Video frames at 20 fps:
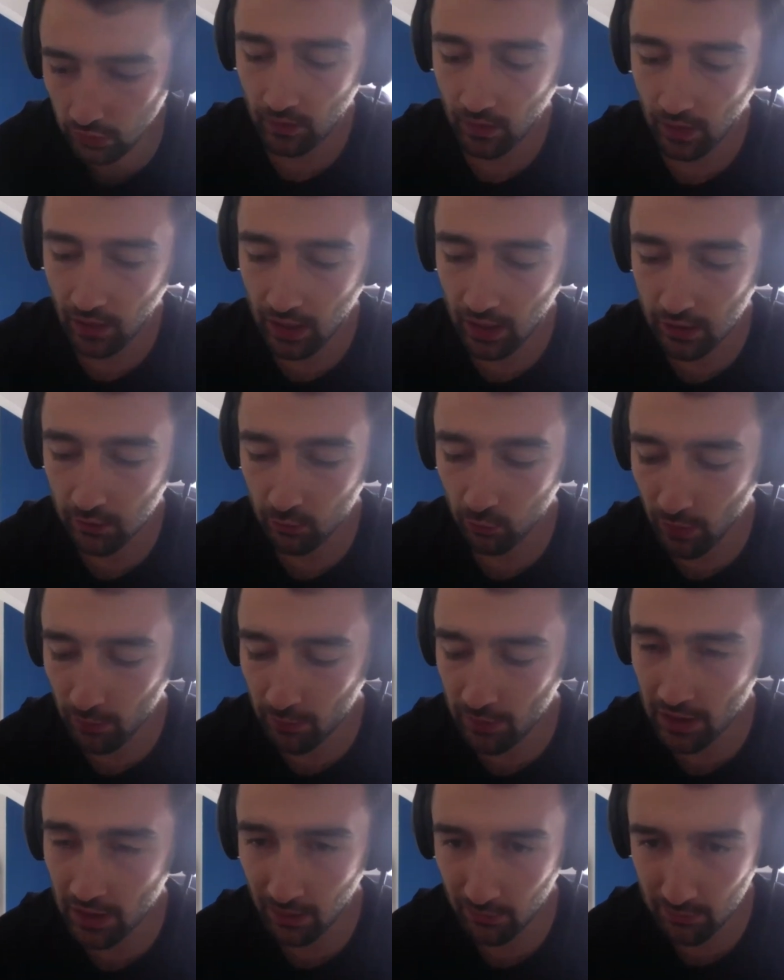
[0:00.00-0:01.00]
And when we
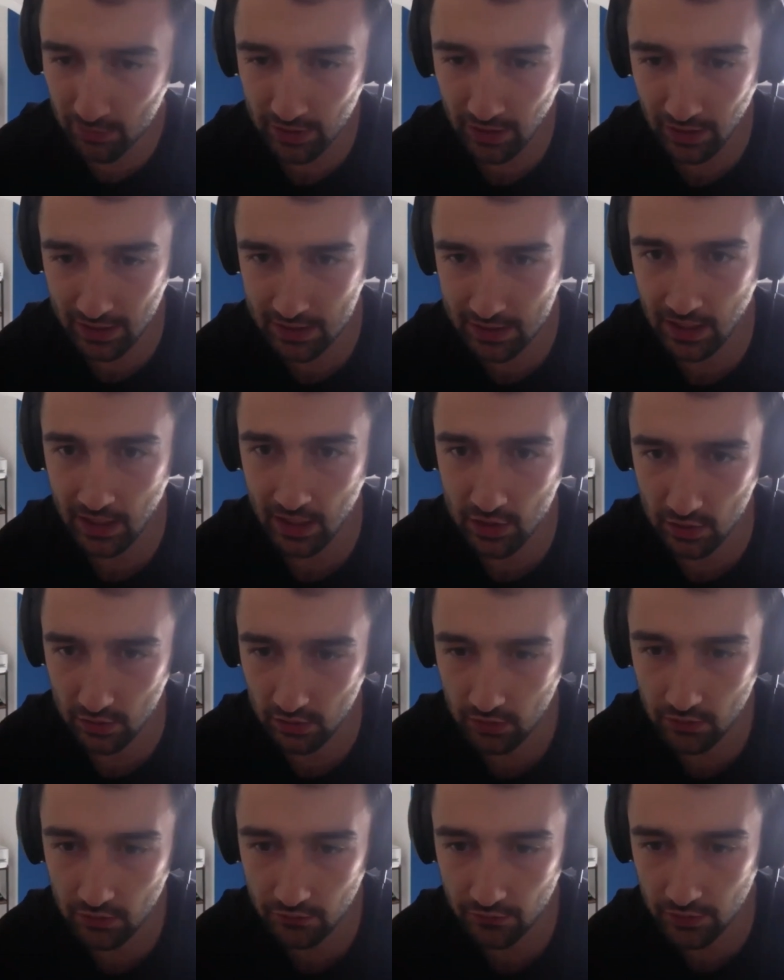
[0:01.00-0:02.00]
come to that section
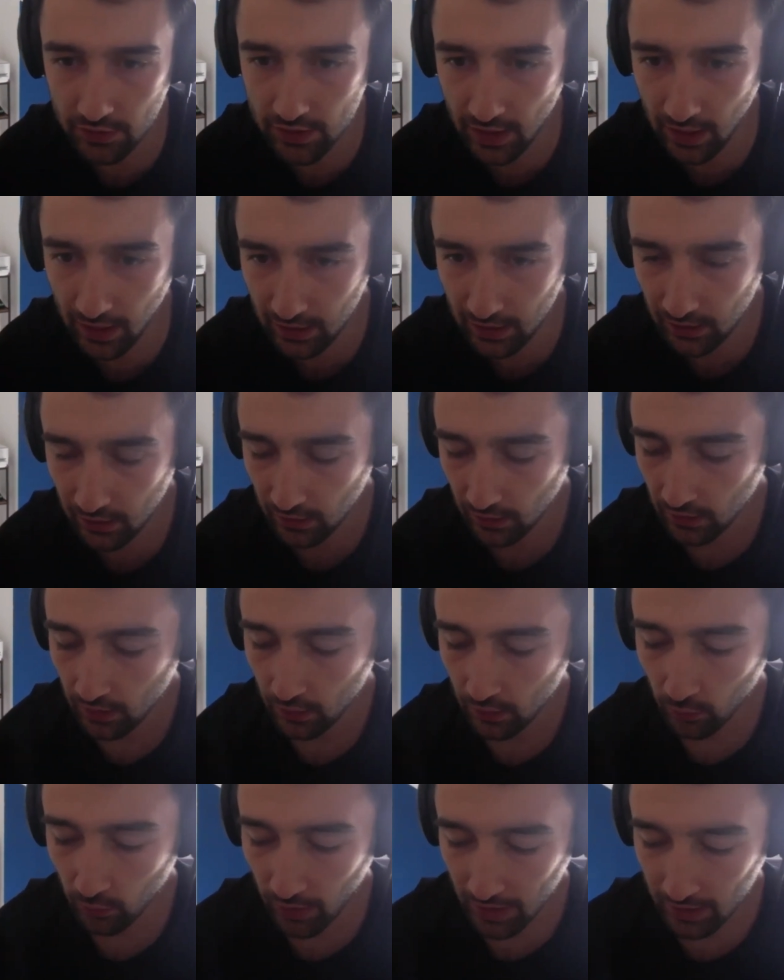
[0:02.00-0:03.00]
of the day
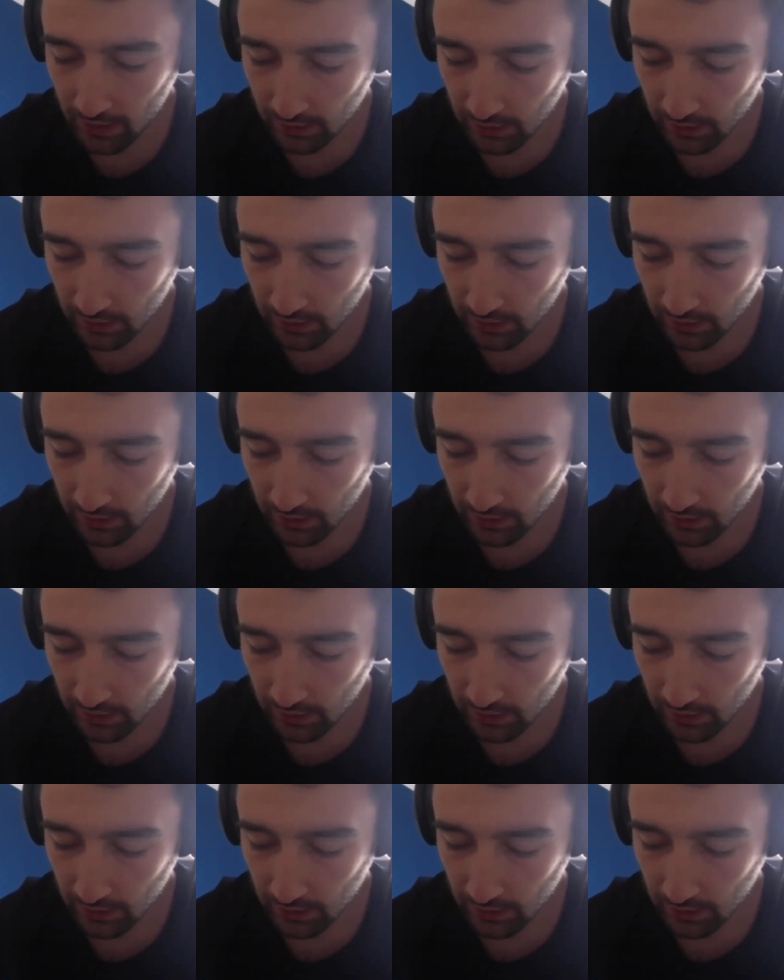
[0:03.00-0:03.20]
where,